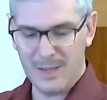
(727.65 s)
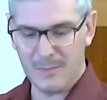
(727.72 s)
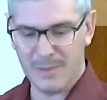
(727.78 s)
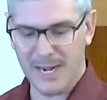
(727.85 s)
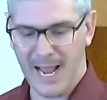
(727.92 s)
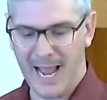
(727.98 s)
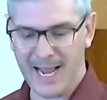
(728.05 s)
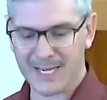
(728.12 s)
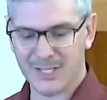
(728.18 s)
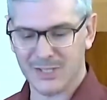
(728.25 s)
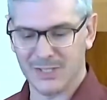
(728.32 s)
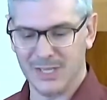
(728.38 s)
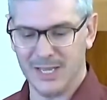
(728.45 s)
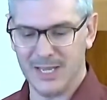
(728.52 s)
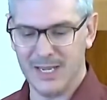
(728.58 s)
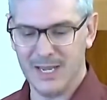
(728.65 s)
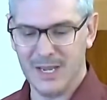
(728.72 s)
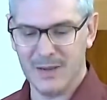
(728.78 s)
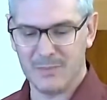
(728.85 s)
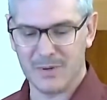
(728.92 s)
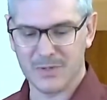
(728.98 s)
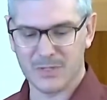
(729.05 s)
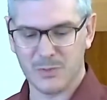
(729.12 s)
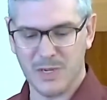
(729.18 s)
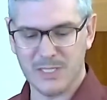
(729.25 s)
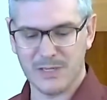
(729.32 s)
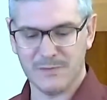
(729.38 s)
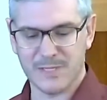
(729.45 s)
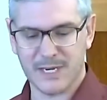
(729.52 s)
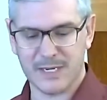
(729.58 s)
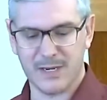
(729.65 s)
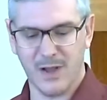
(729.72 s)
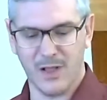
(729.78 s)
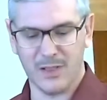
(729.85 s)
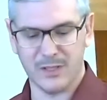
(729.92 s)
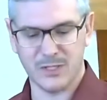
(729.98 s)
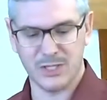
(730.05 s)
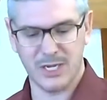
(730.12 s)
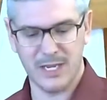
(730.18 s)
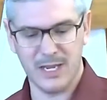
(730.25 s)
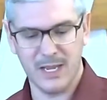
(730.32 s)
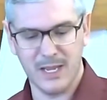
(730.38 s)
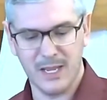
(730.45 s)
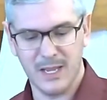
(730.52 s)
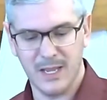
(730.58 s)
But actually, persuasive technology